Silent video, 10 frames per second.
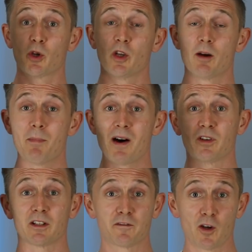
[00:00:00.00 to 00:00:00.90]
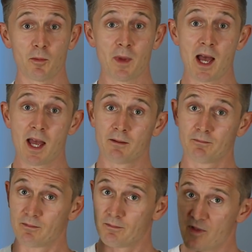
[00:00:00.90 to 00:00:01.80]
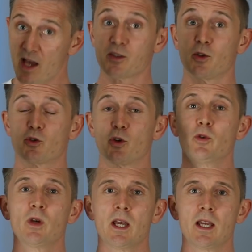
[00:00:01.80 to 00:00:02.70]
Gun Maverick film. That's not true.